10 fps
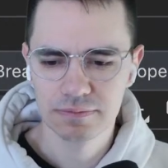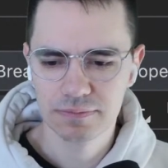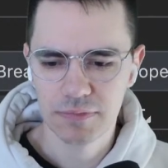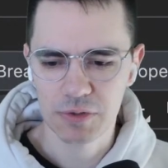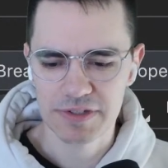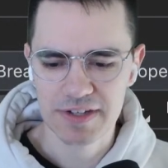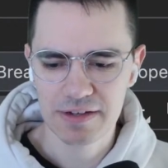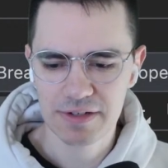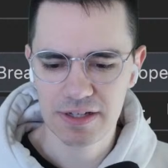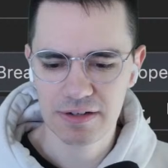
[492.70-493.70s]
Oh, it's
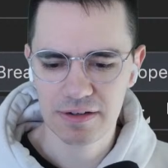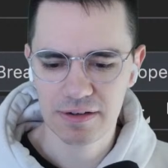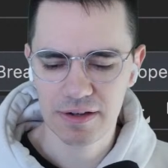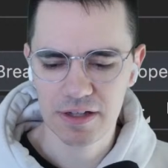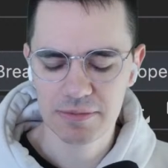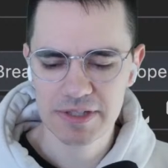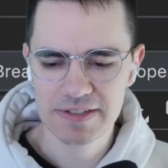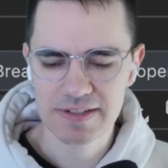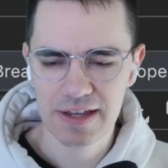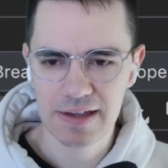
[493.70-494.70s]
down here. Element
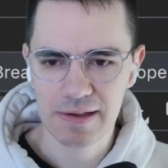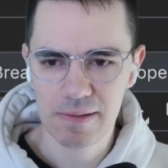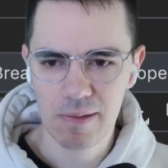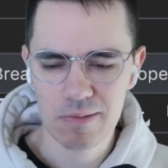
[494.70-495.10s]
style.